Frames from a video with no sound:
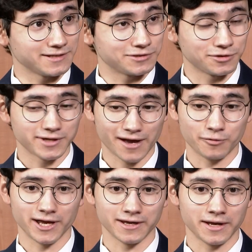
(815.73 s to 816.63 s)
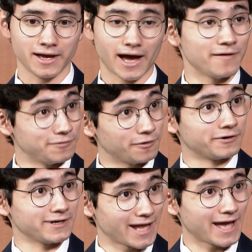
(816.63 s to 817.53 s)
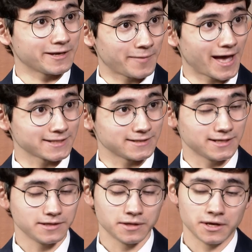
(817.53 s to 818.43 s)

And so in that way, I've known her in that capacity.